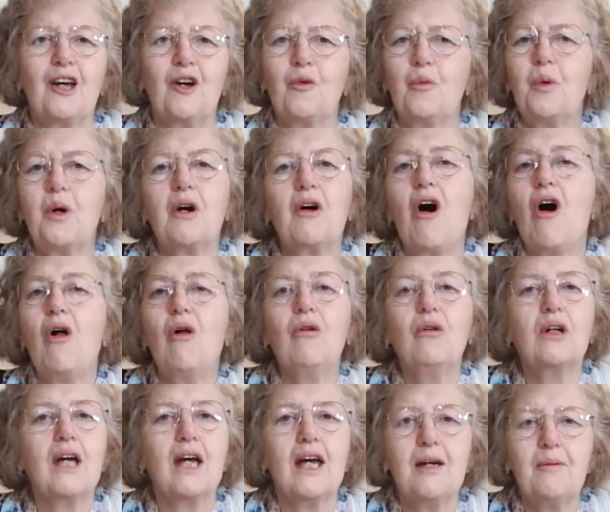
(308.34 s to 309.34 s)
we're
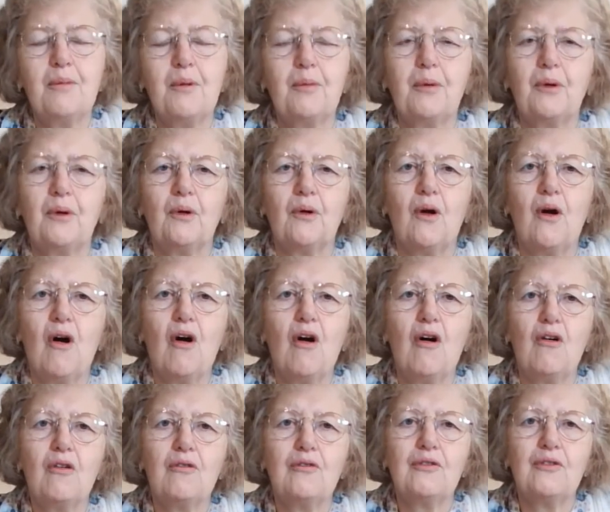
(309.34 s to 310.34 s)
all capable
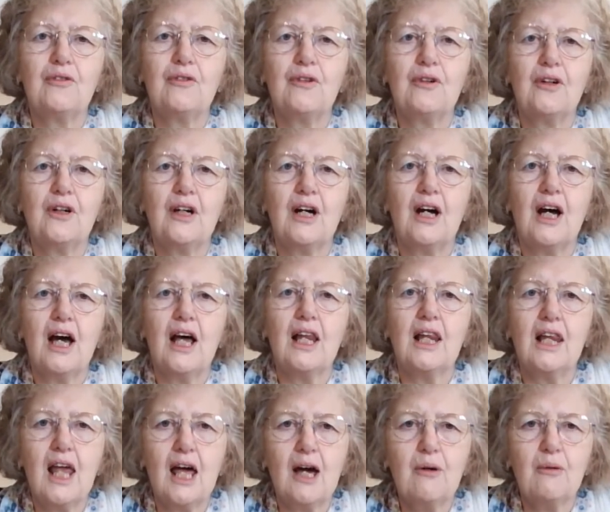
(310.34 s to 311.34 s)
of
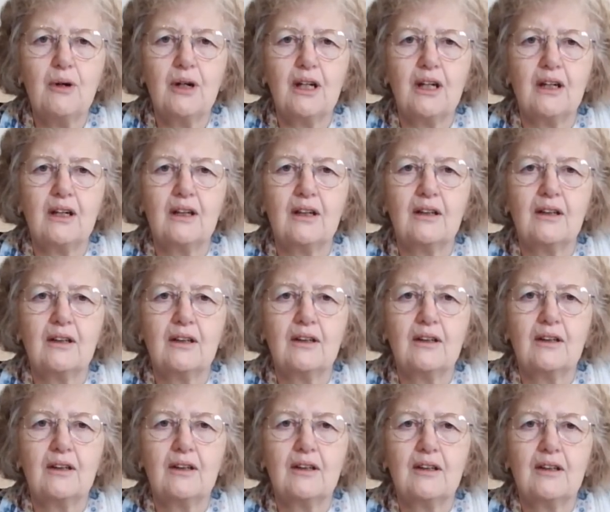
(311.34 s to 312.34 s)
allowing
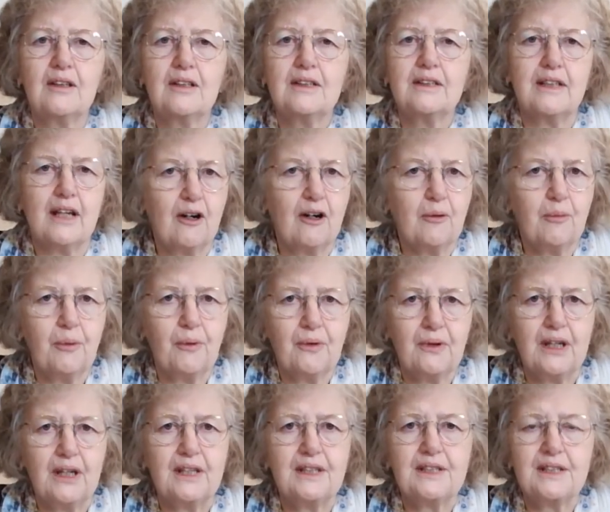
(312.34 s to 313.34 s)
terrible
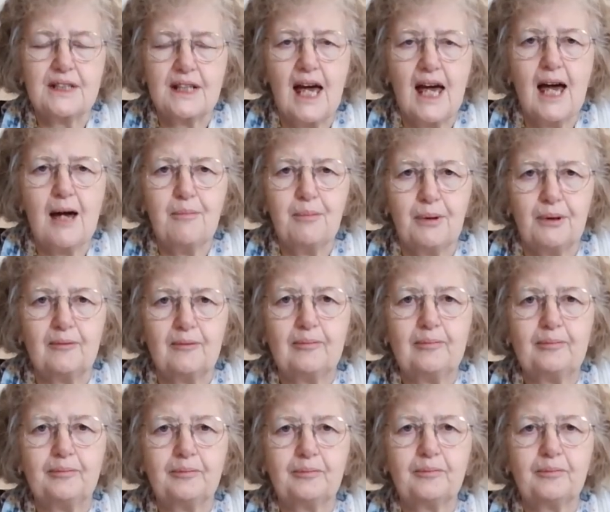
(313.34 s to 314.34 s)
things to happen
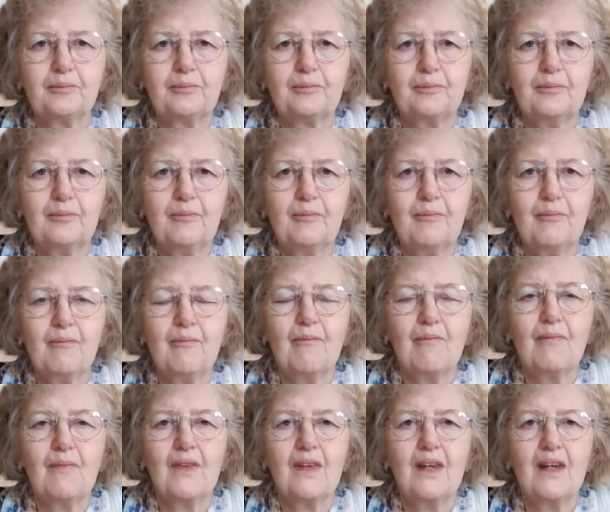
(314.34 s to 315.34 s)

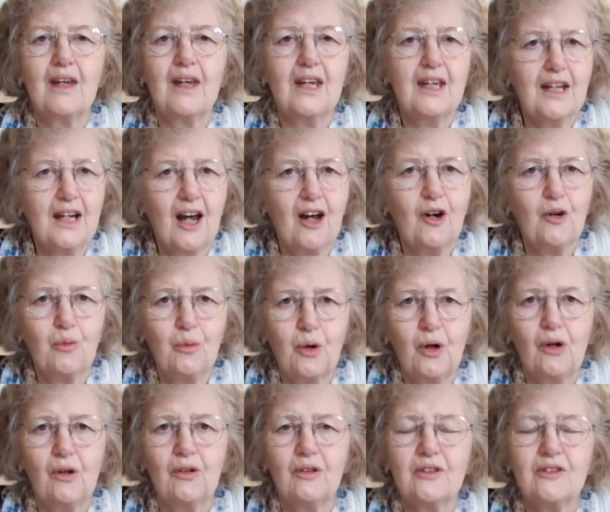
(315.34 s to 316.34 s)
in our
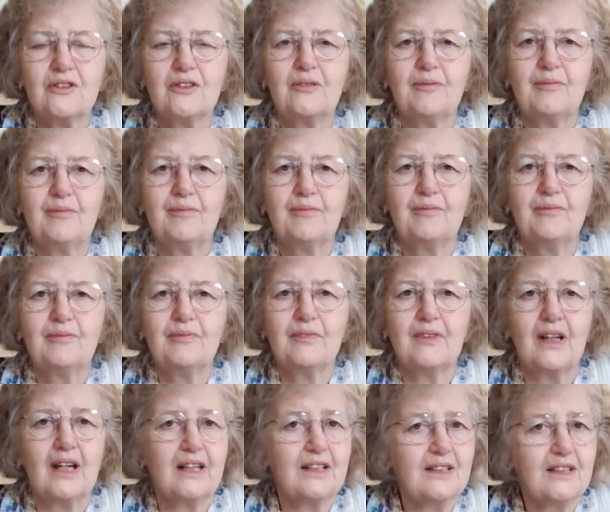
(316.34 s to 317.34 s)
world
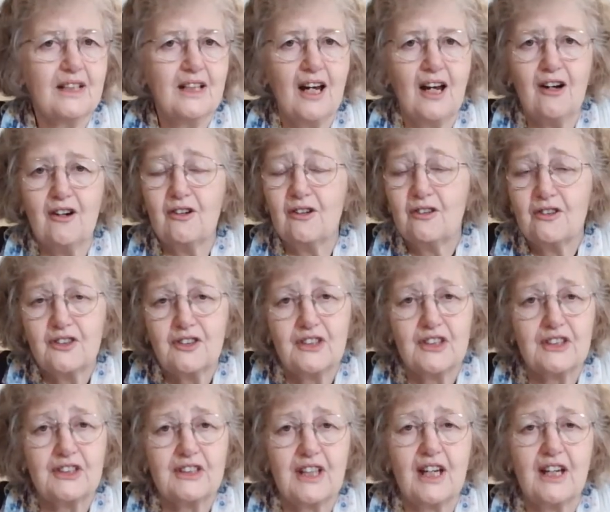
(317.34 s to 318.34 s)
and in our
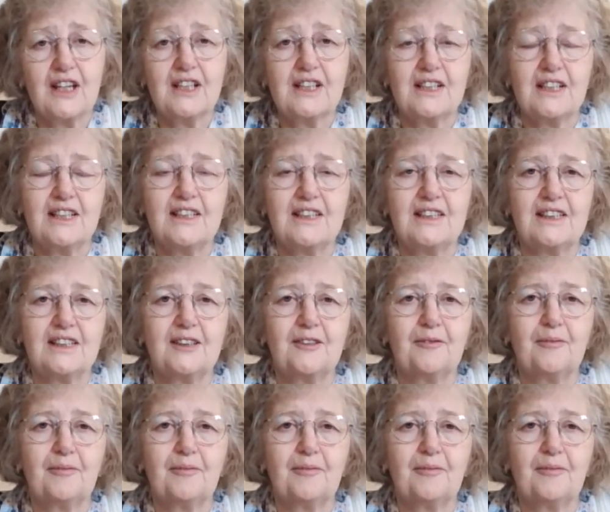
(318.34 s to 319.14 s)
societies.